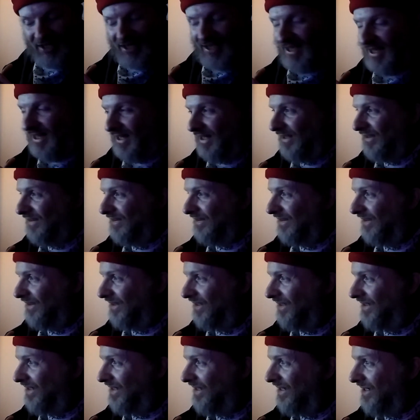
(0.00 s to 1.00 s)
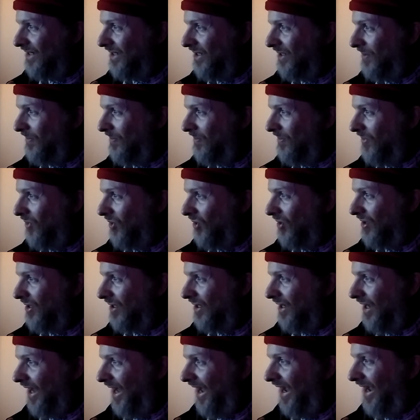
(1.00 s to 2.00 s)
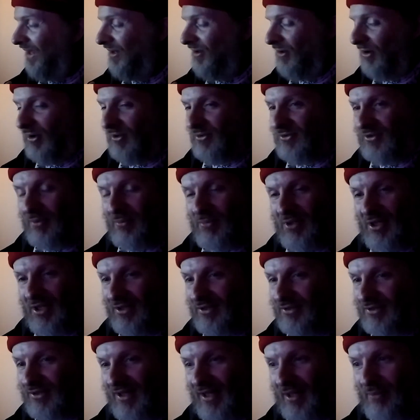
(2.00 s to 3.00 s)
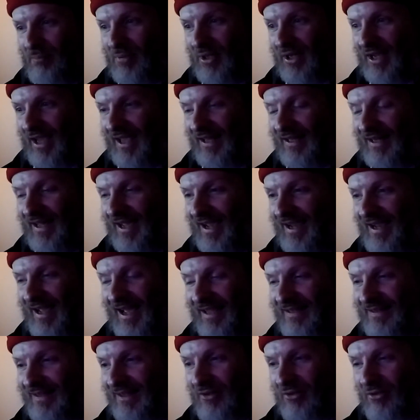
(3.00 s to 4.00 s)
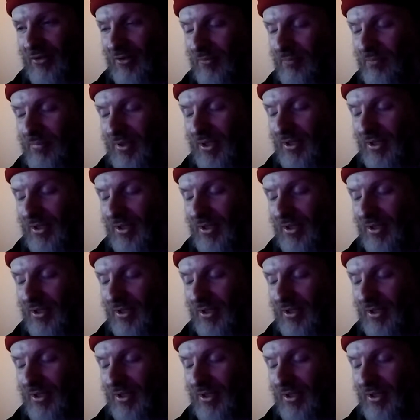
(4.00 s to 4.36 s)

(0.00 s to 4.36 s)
and I had a hard time getting into that. And I later